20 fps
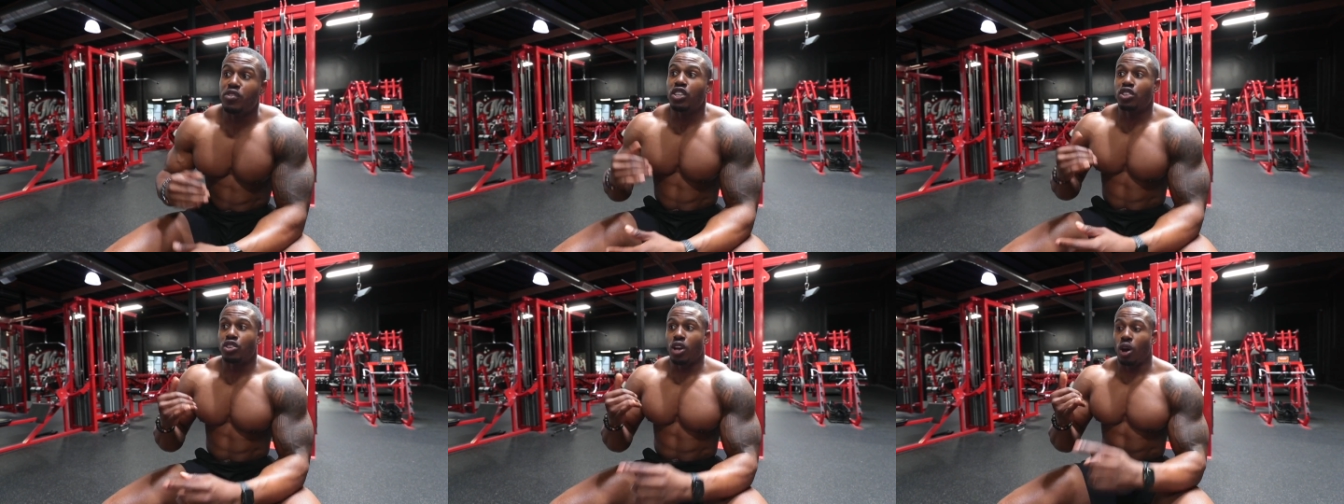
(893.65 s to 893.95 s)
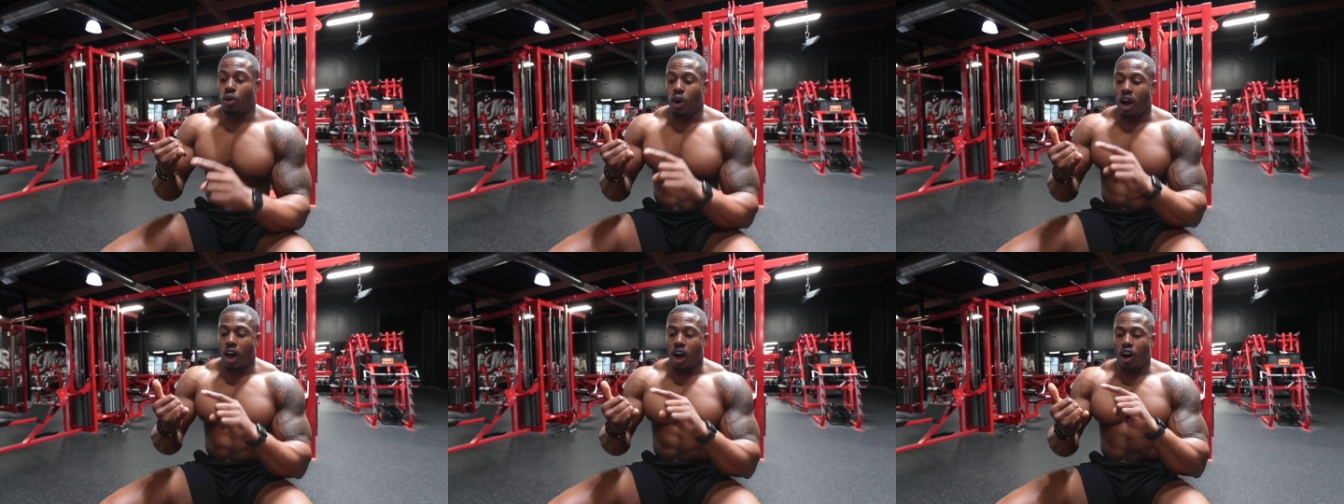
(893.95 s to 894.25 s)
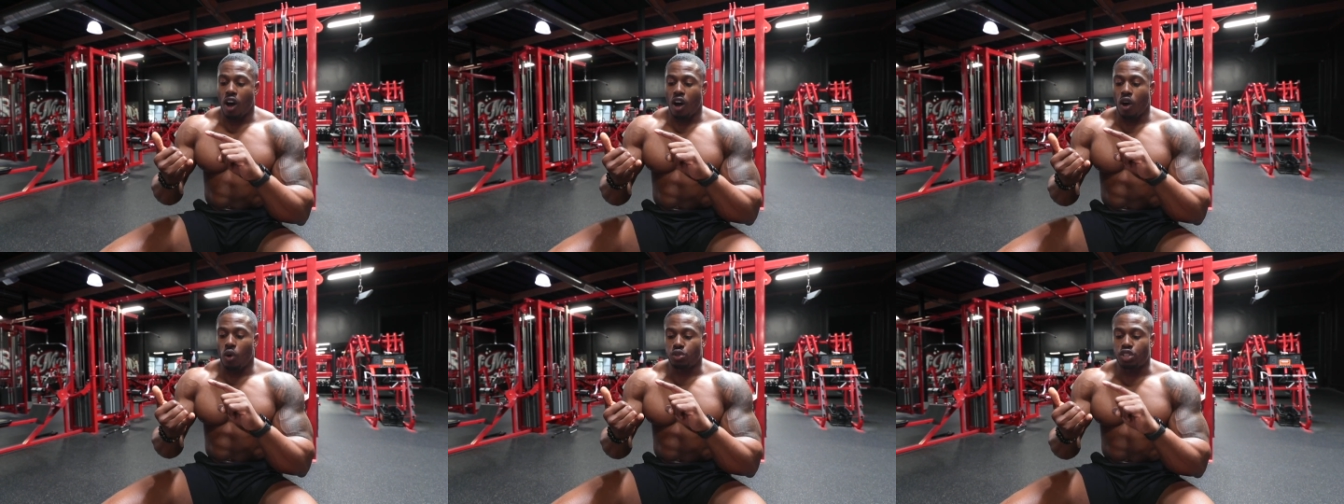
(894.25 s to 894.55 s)
So
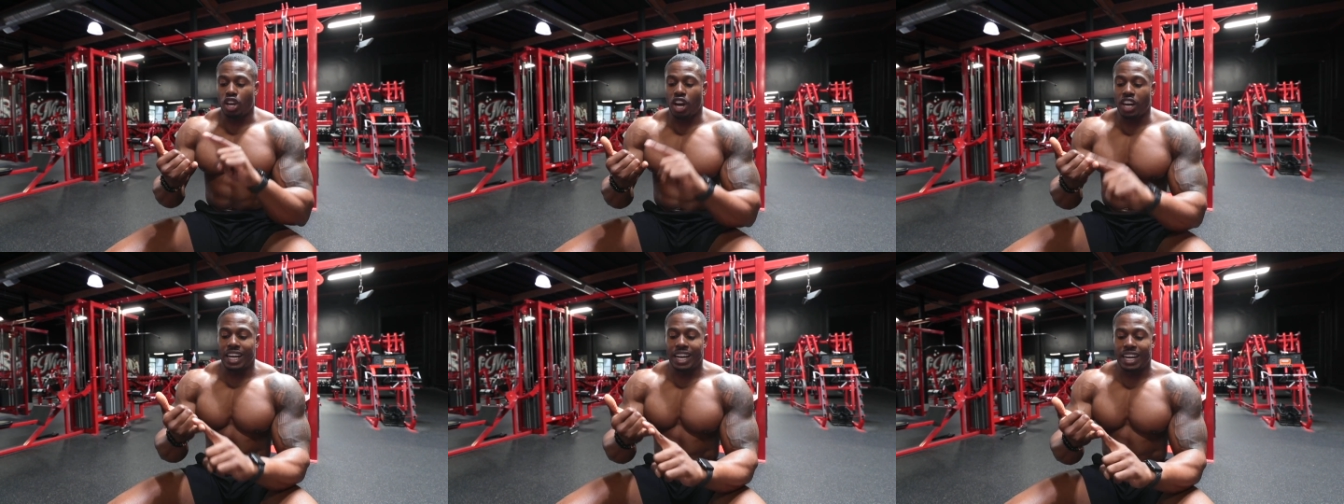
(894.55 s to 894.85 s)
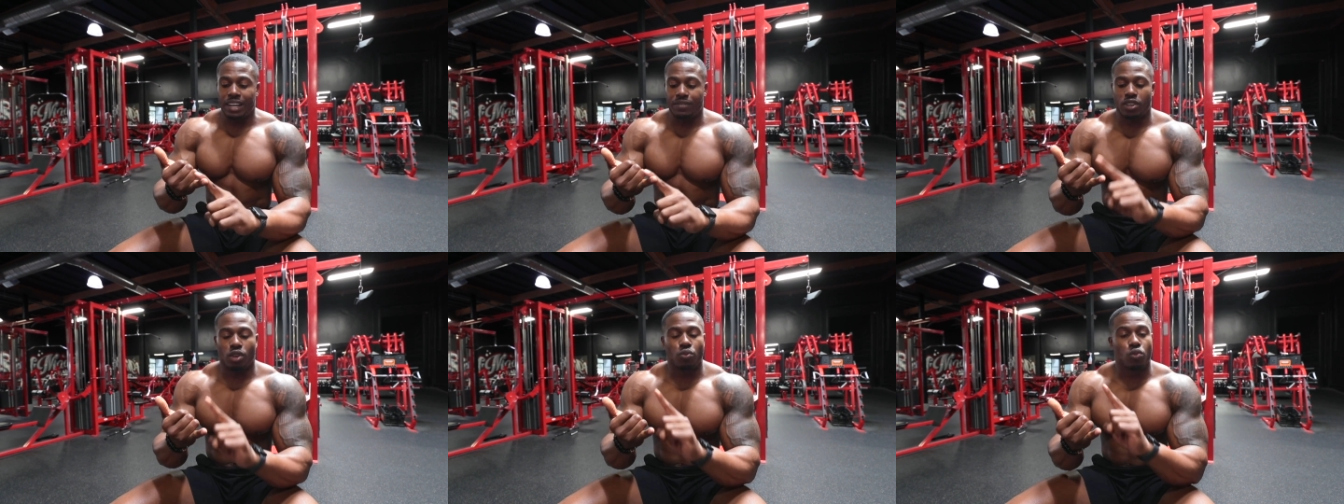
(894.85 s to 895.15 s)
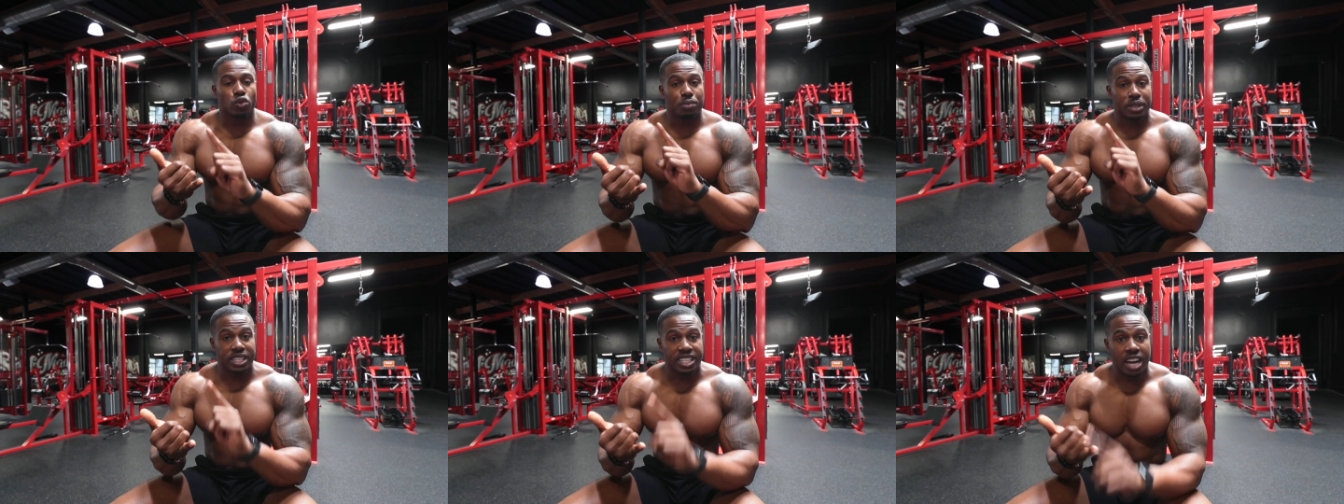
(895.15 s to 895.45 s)
alternatives
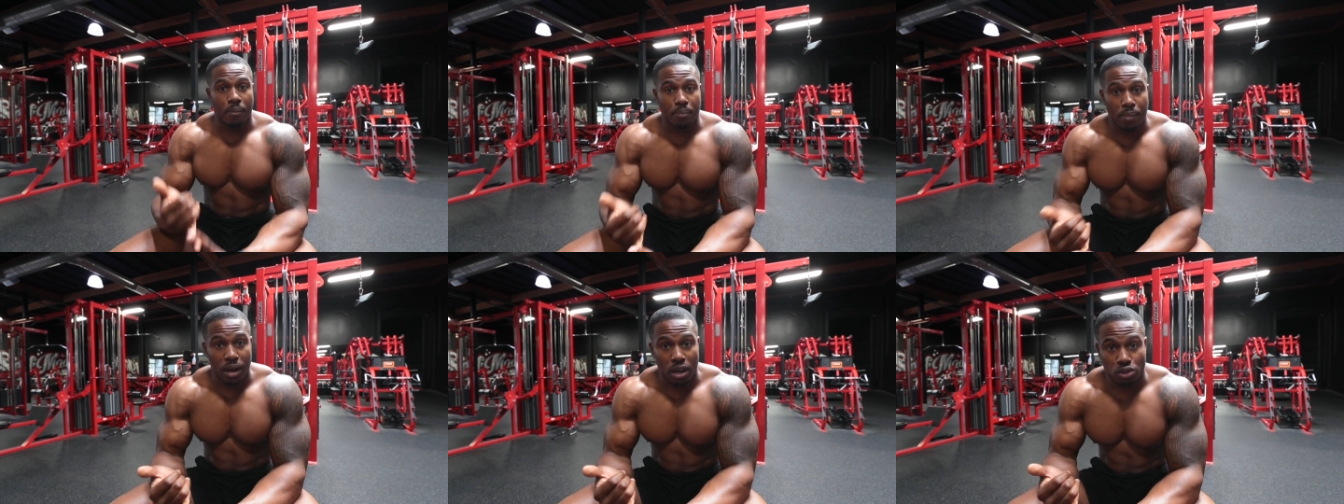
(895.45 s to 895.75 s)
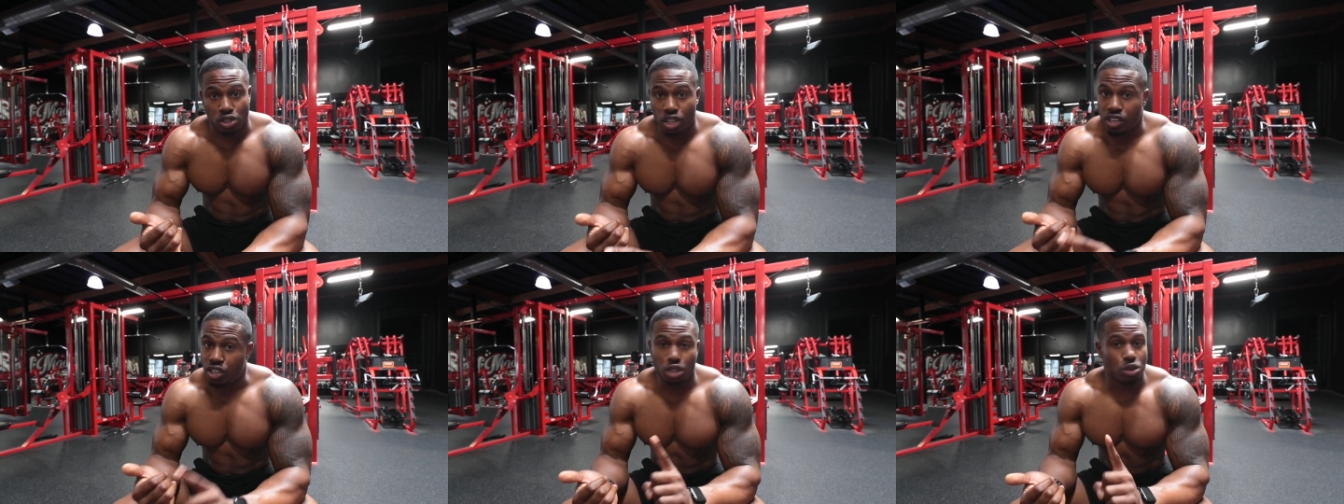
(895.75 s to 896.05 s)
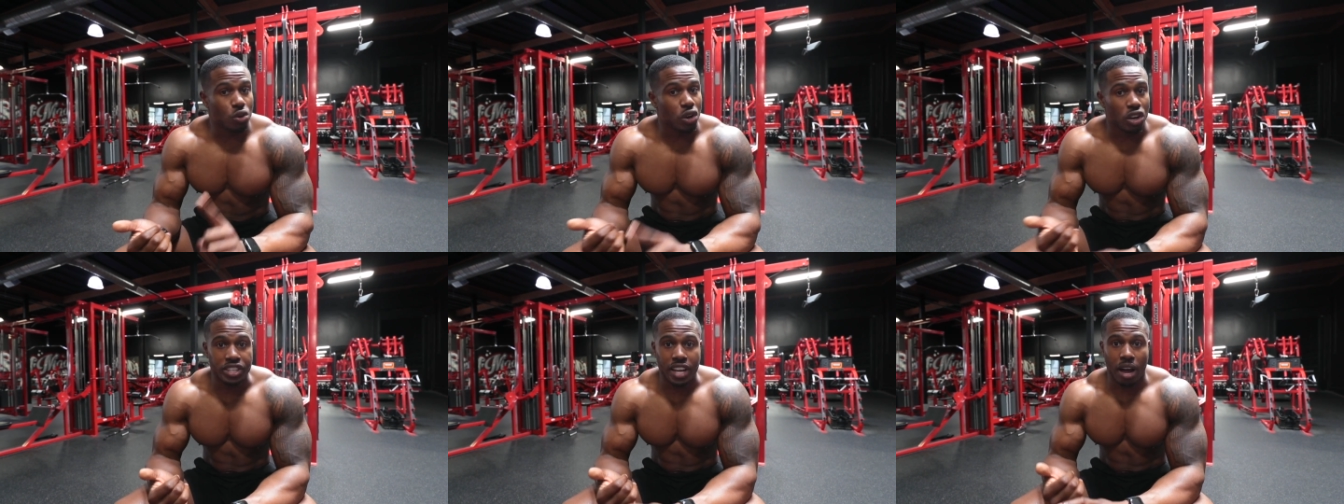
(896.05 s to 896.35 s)
would be dumbbells. You could
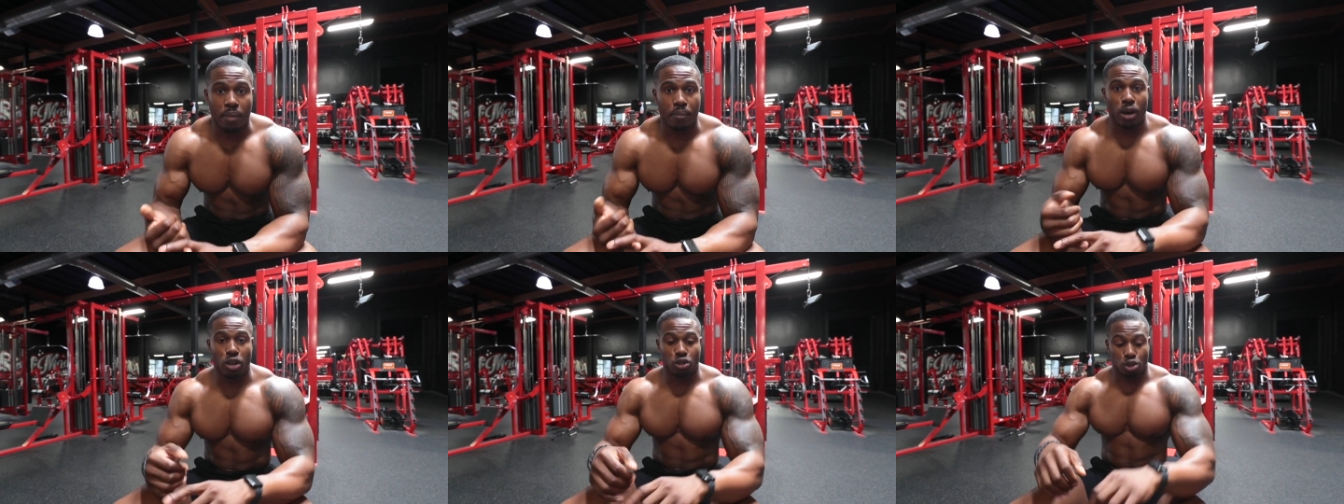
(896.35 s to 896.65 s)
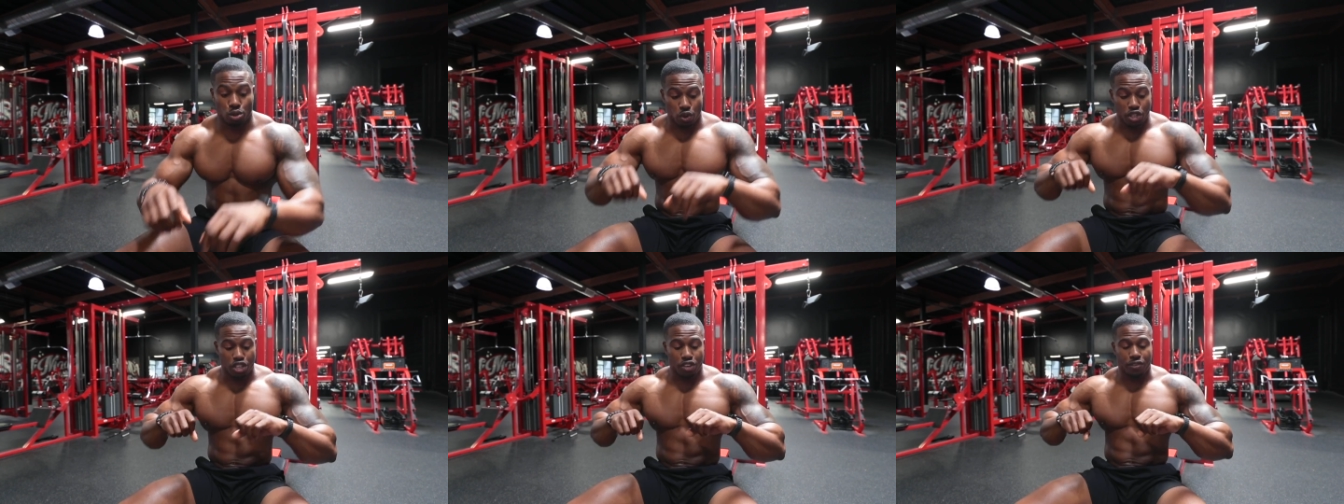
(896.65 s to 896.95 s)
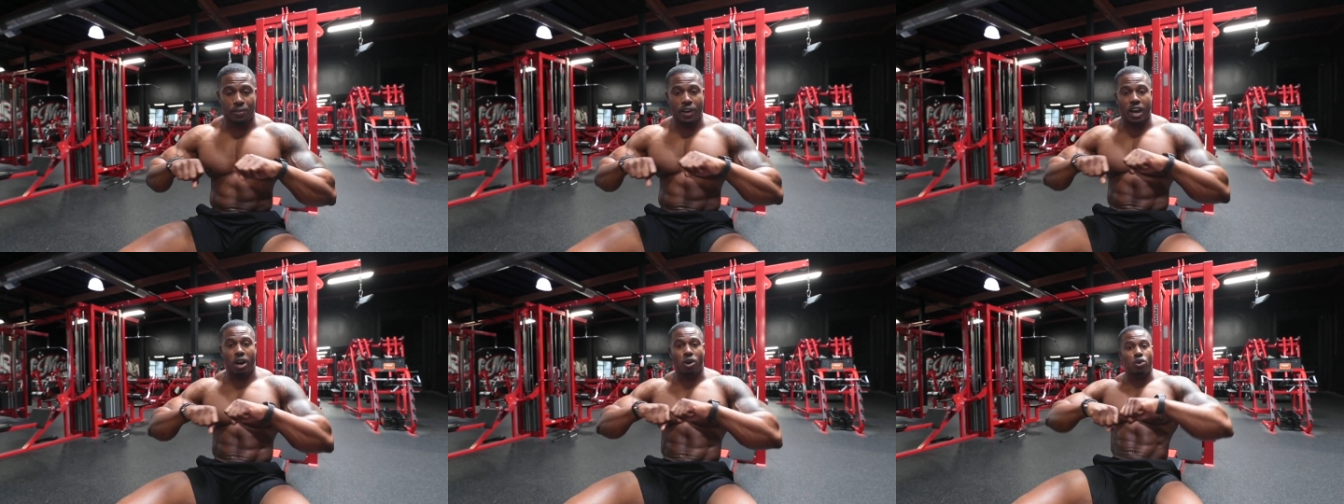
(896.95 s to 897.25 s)
do it on dumbbells, because when you
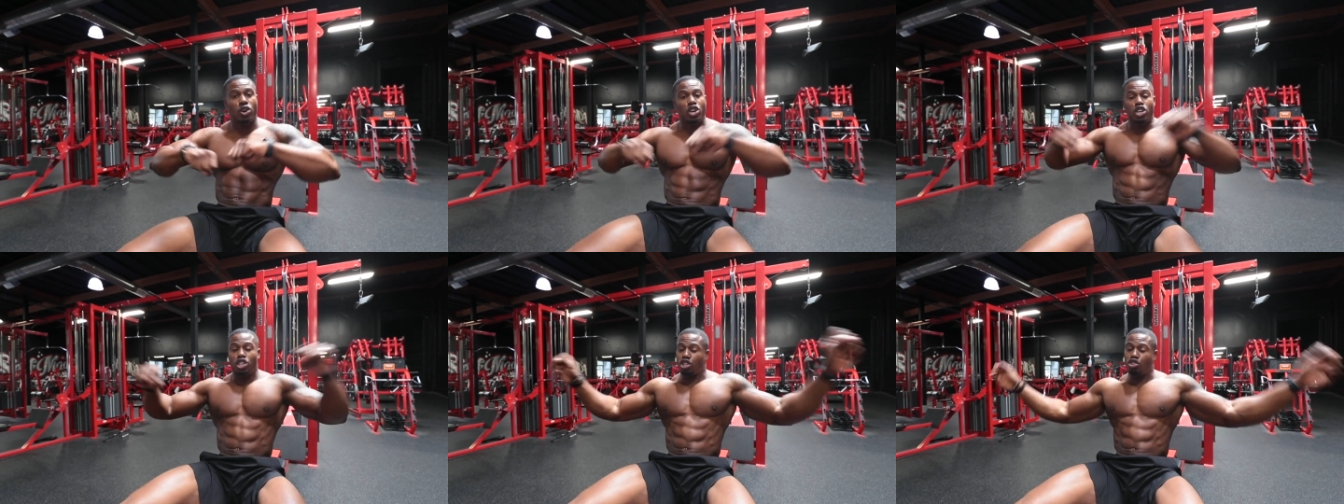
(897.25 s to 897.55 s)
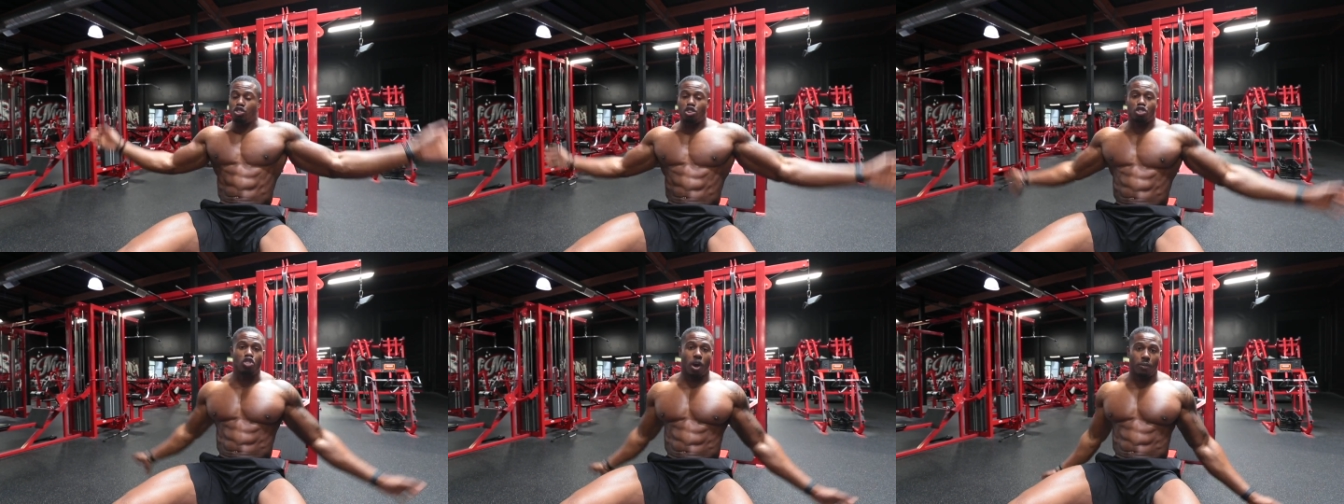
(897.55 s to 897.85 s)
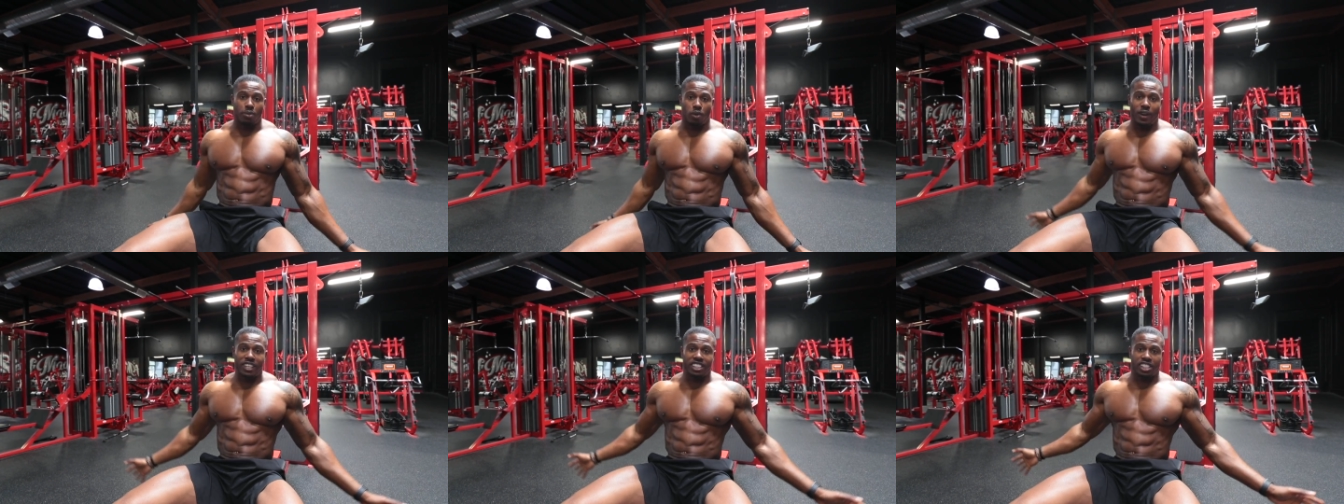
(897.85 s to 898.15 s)
fail, you can just
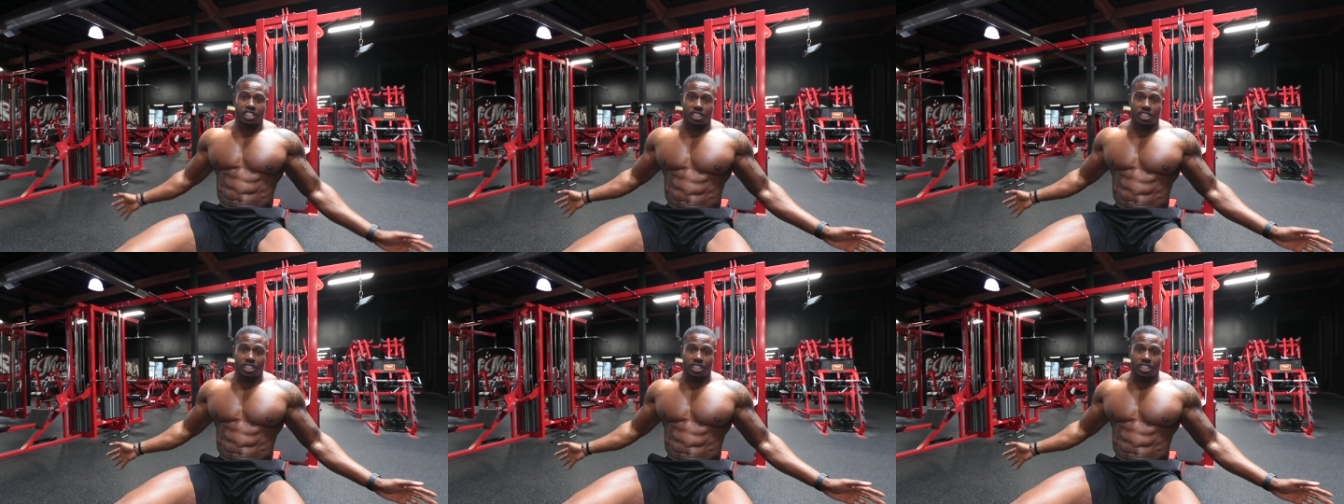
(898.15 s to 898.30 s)
drop the weights